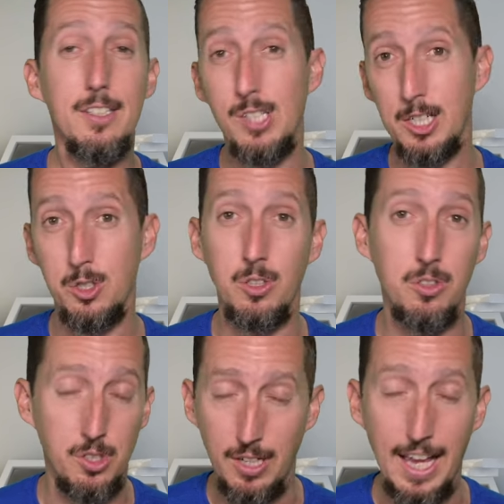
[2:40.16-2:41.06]

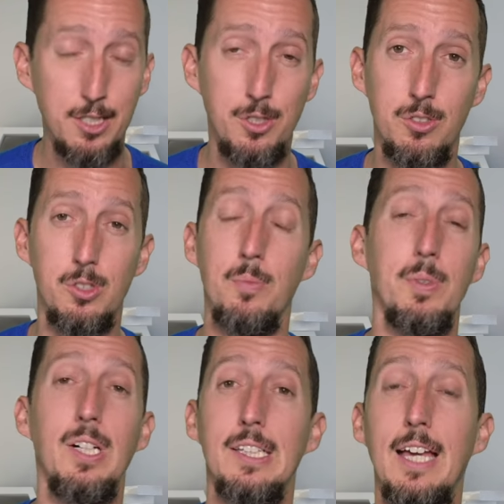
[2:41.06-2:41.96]
sectionals or nationals or
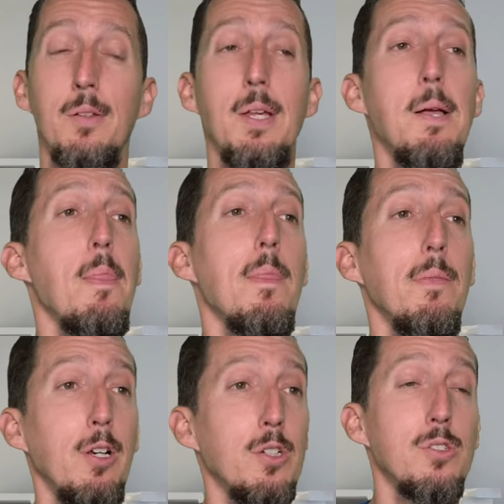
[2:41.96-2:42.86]
something like that.
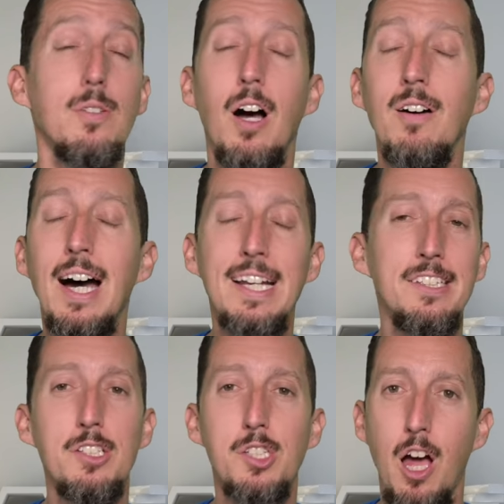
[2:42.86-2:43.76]
There's a lot
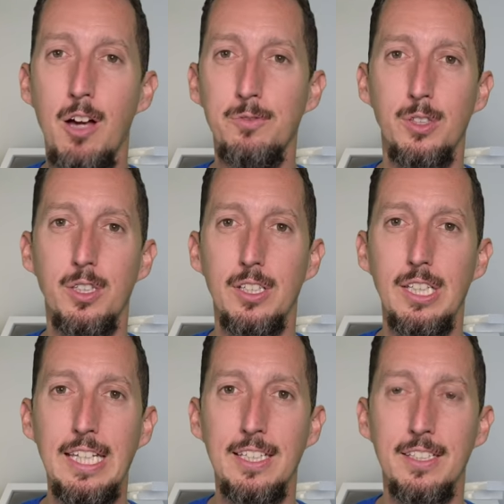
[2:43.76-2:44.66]
of discomfort
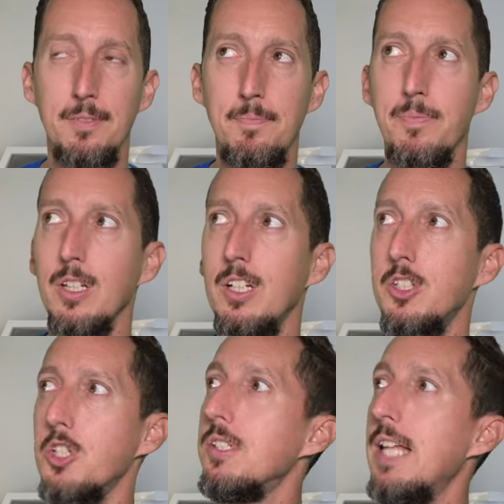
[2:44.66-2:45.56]
in
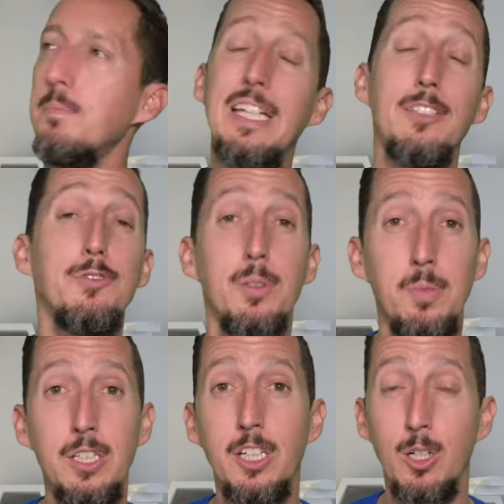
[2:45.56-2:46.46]
just not being
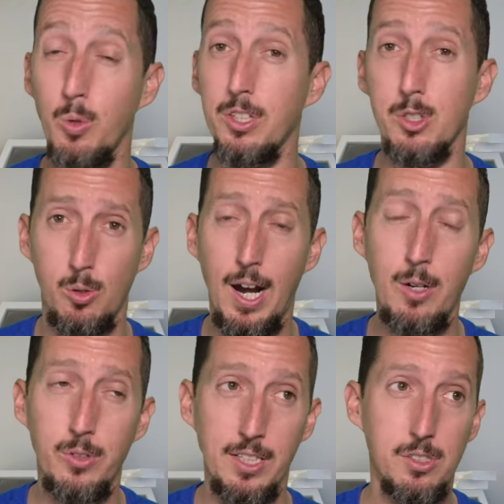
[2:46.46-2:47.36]
familiar with the
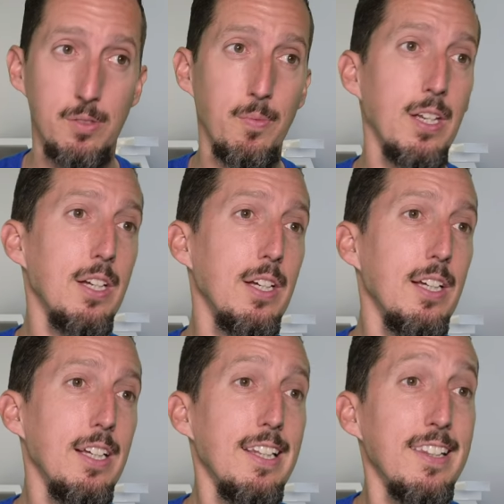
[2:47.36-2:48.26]
surroundings.
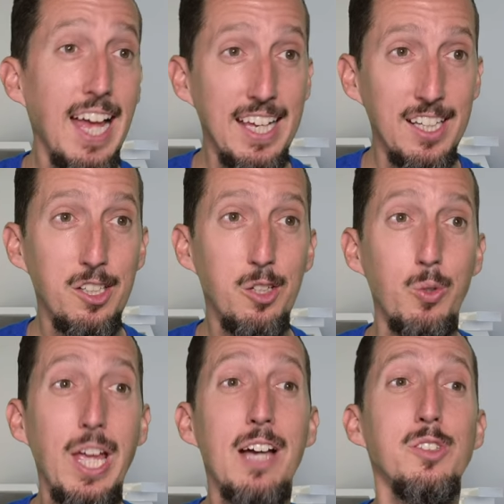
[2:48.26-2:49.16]
Then
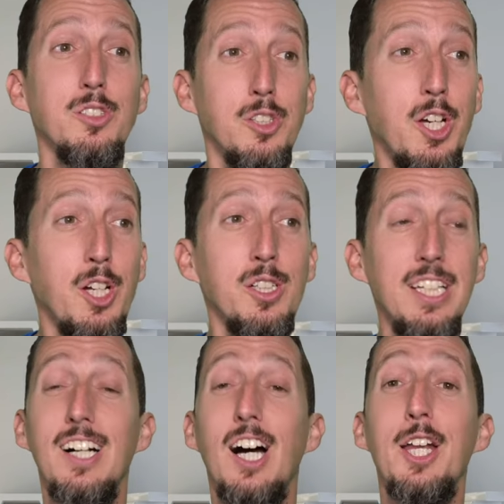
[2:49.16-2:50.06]
we have
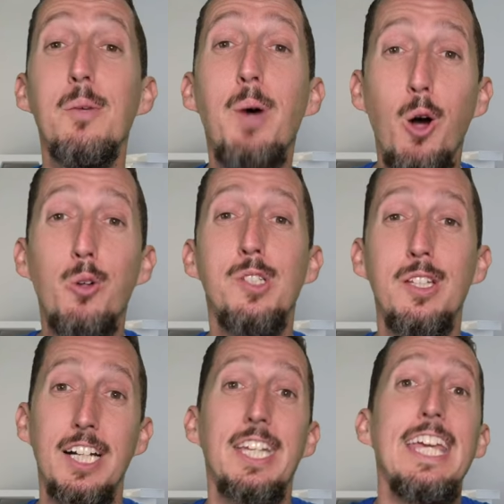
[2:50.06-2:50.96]
literally an
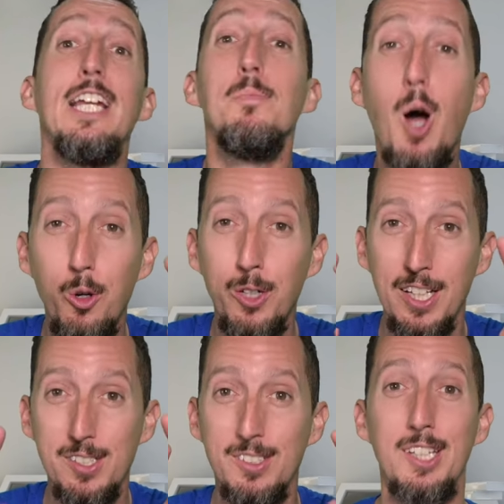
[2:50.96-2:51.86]
opponent,
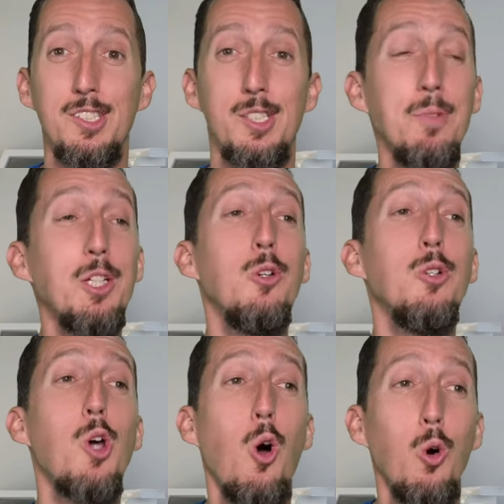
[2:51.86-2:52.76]
like somebody
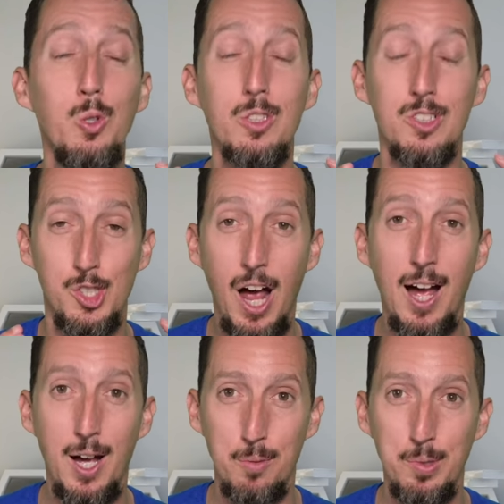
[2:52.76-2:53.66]
whose whole
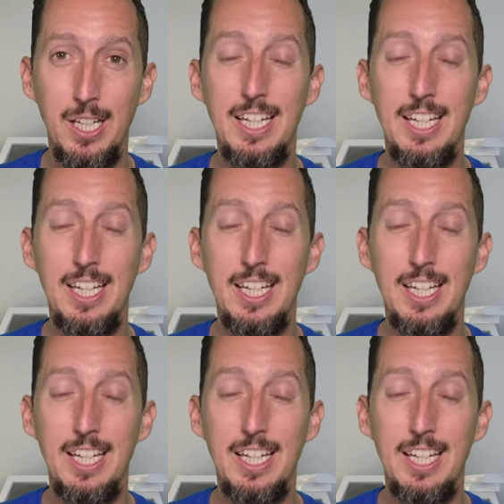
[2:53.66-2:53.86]
job